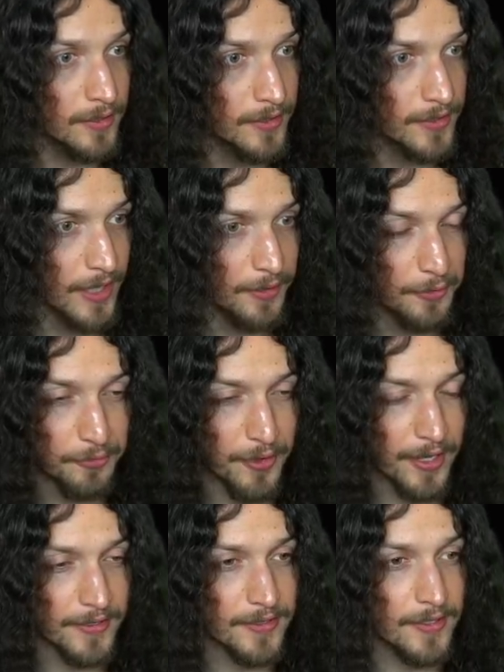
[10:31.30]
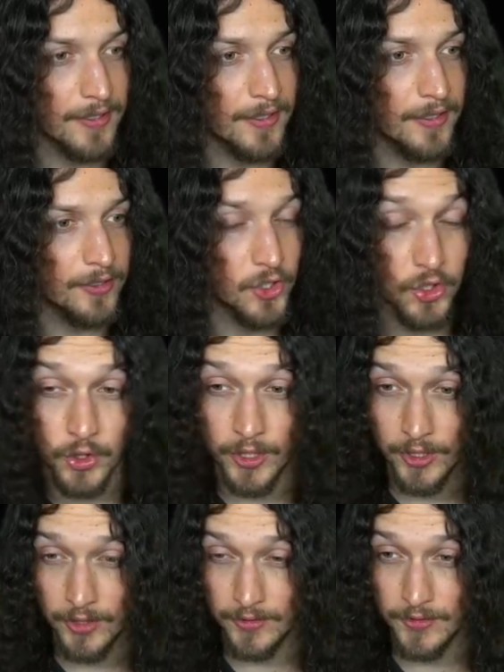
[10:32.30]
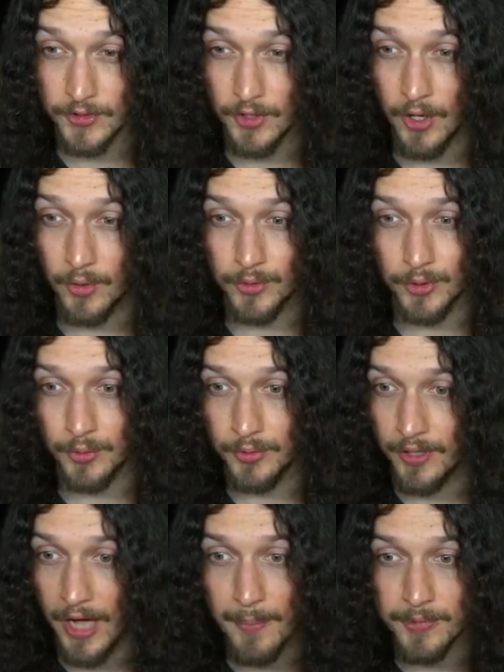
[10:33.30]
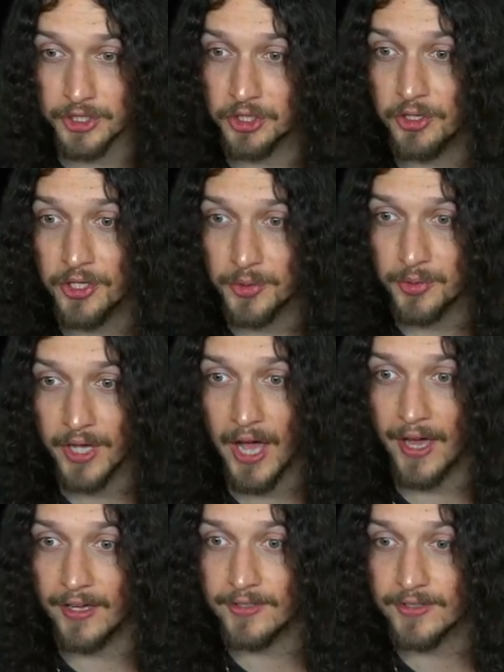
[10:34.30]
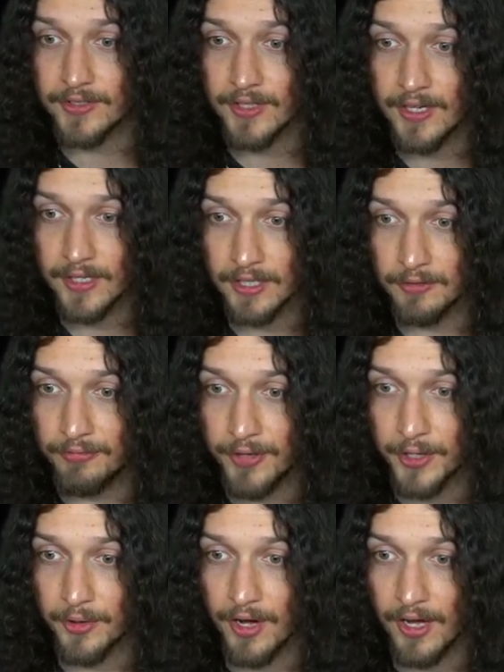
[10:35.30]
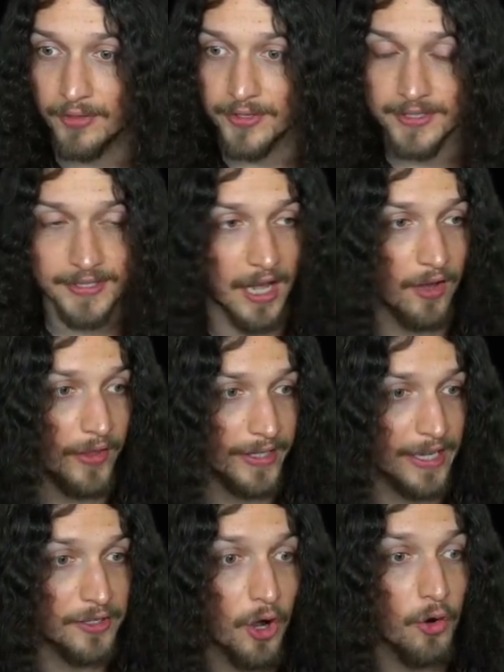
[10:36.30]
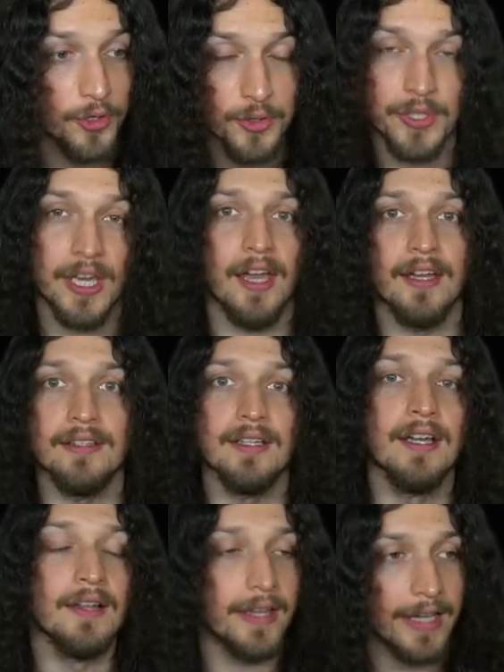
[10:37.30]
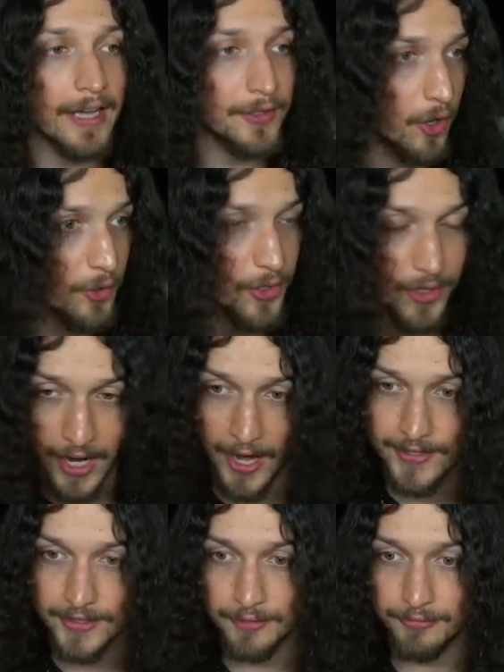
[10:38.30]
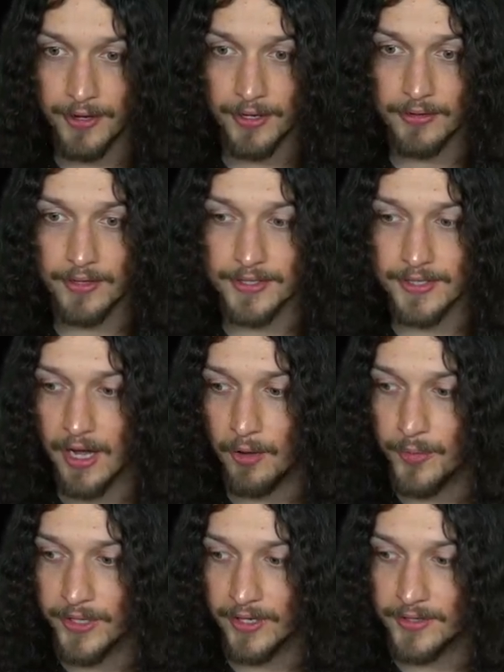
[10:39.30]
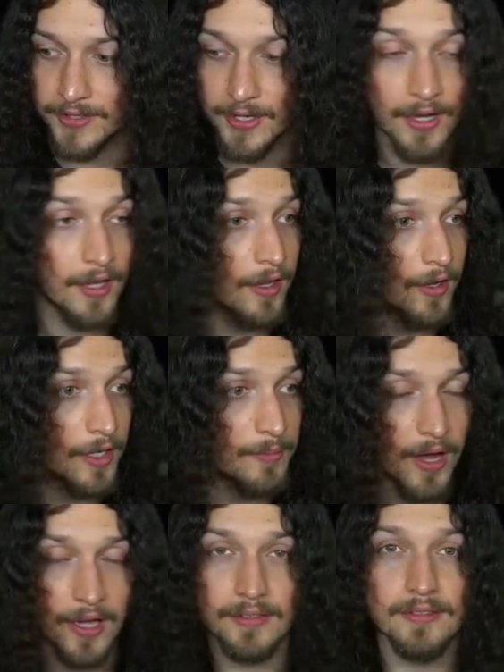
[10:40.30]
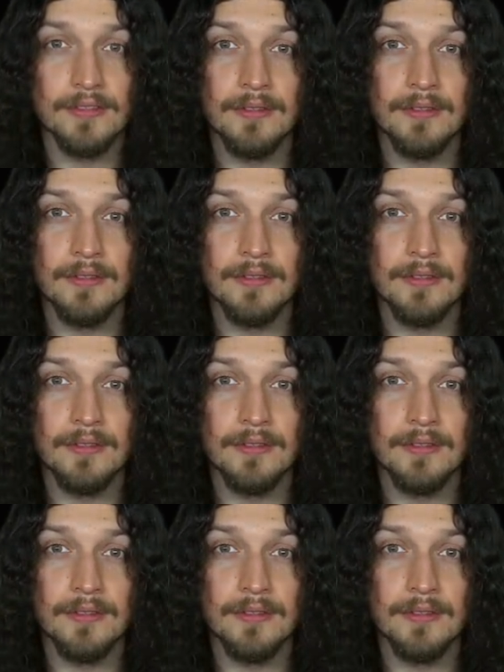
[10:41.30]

sound effect is triggered. So, dude, I'm sure you guys can figure all these out. Like, I know you can. Like, I know you guys can figure this out because, come on.